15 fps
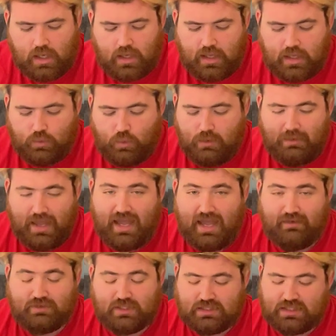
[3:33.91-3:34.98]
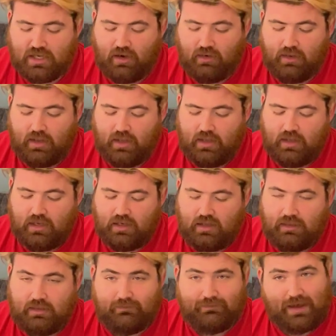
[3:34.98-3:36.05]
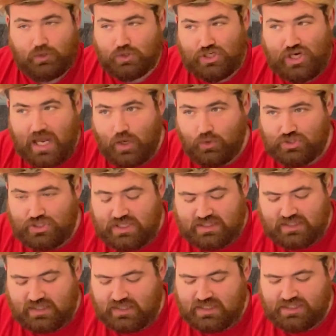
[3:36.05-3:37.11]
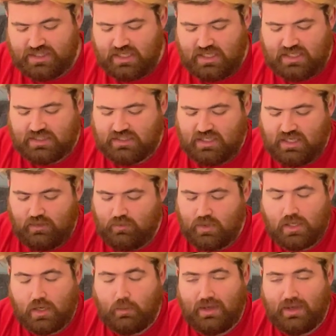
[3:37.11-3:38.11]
like we may have to tell the Fauci ouchies at the CDC you know